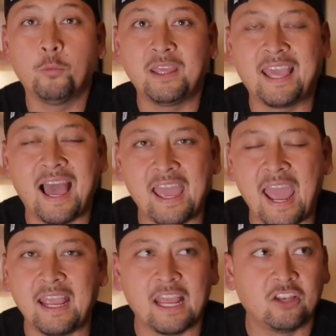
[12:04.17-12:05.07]
me,
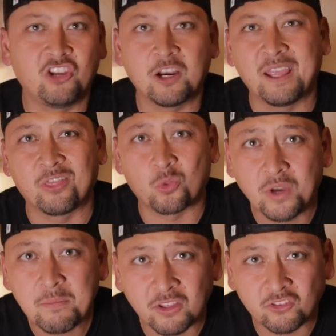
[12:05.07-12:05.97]
hey, and Jeramie, in
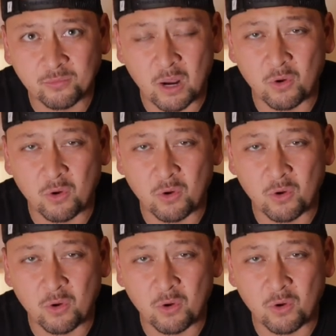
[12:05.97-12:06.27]
3 months from now,